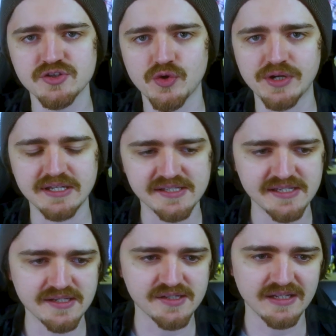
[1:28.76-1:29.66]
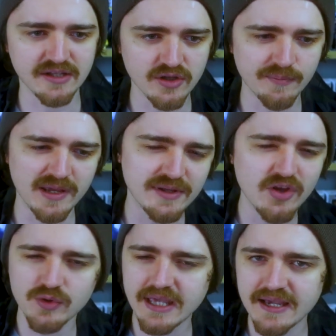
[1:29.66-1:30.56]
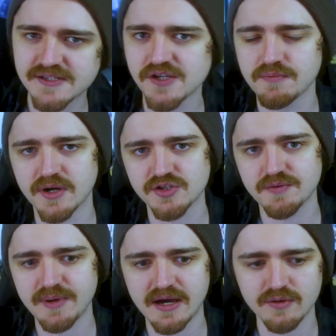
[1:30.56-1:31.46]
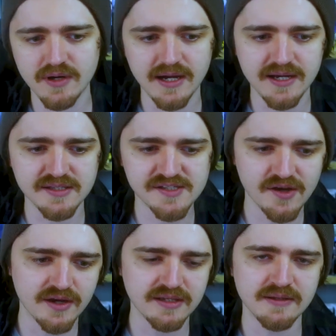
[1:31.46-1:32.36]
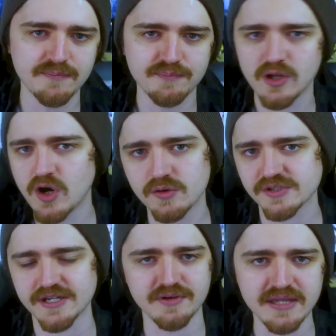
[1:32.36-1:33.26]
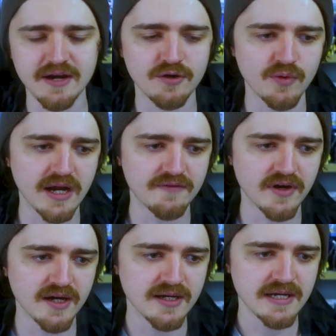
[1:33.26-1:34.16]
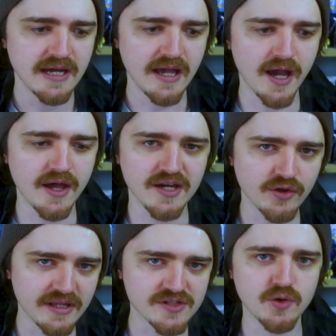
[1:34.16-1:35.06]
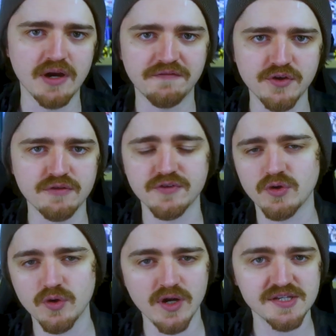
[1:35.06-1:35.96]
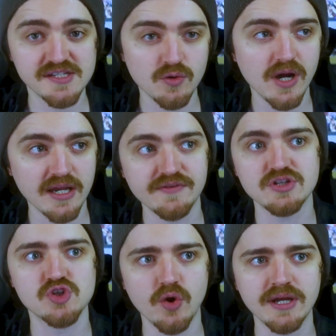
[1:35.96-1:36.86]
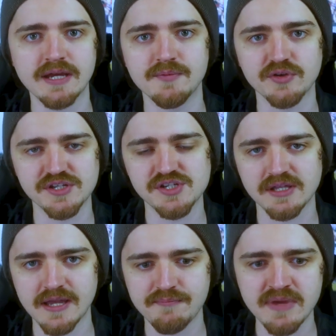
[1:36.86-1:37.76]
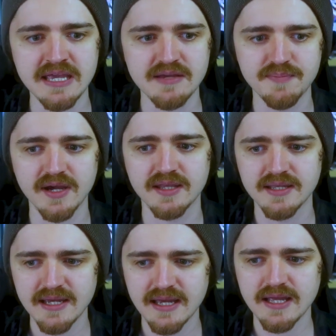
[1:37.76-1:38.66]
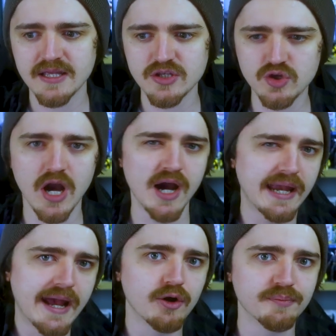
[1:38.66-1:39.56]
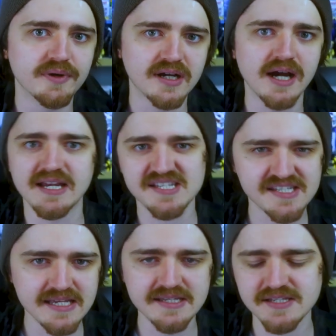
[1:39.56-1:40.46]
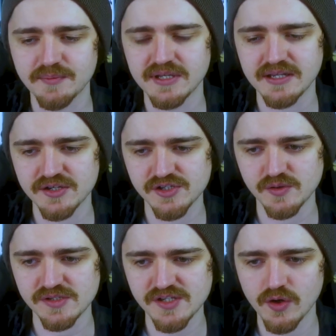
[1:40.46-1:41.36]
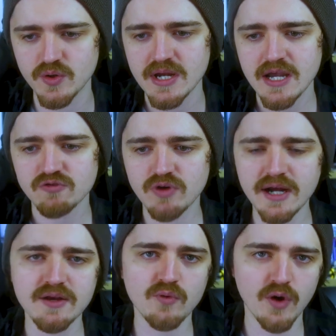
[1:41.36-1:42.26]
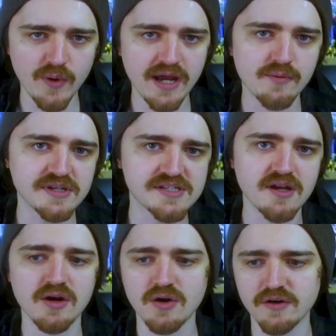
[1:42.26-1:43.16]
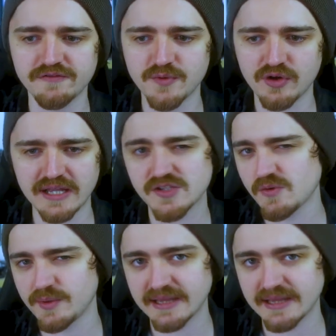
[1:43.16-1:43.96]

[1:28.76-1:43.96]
enjoying this season and maybe don't care so much about uh, certain plot holes here and there or whatever, uh, I know there's quite a few of you who are still kind of enjoying it more this year, like me, but you can't help but kind of see some of the issues. So right away, we start off more or less where